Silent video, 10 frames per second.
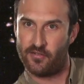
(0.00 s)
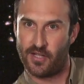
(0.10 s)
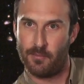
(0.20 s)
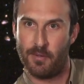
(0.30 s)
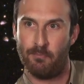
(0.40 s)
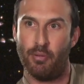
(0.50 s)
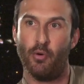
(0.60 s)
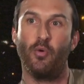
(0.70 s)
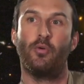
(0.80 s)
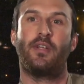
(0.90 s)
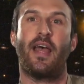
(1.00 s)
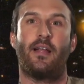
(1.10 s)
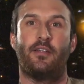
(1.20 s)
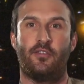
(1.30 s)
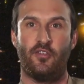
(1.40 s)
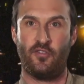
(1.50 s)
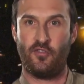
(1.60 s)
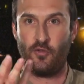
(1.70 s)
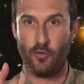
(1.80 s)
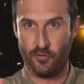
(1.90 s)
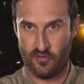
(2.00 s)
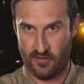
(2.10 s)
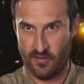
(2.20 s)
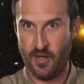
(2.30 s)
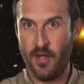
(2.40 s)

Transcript: it's going to be pulled down and distorted.